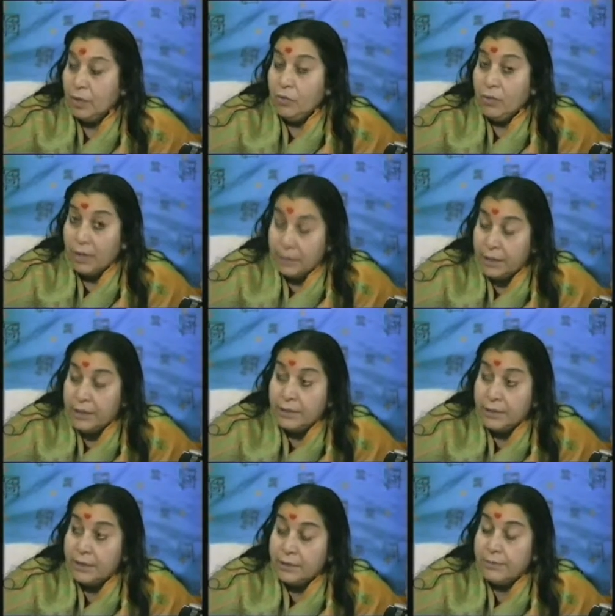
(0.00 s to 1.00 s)
Your
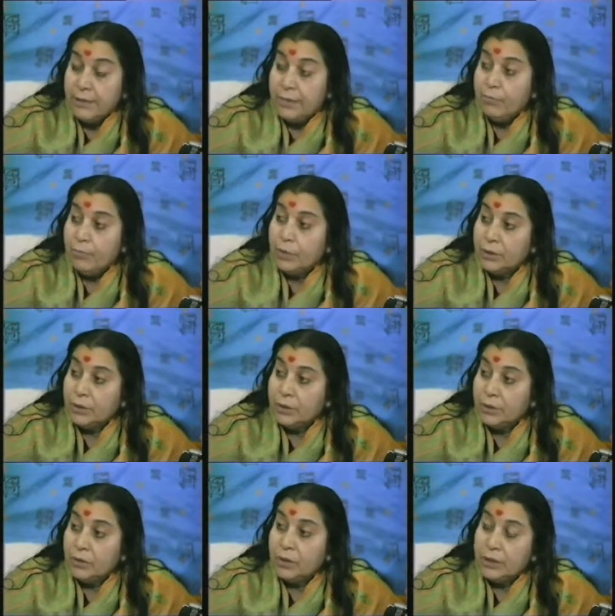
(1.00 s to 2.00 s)
attention is very important.
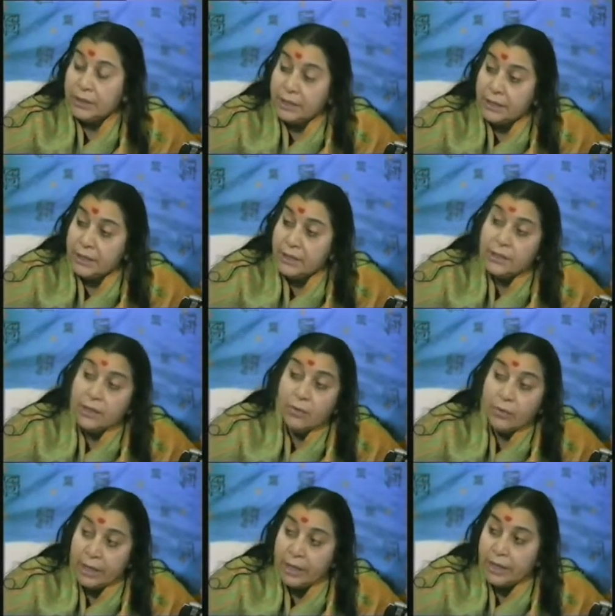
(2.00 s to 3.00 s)
Your attention is
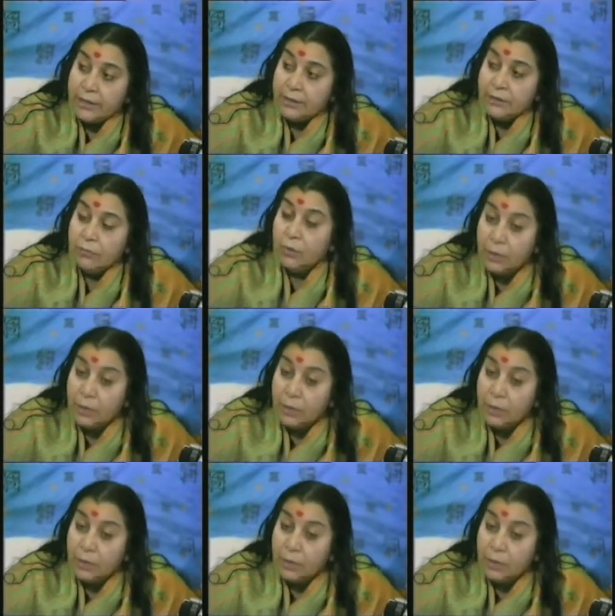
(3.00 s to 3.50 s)
now enlightened.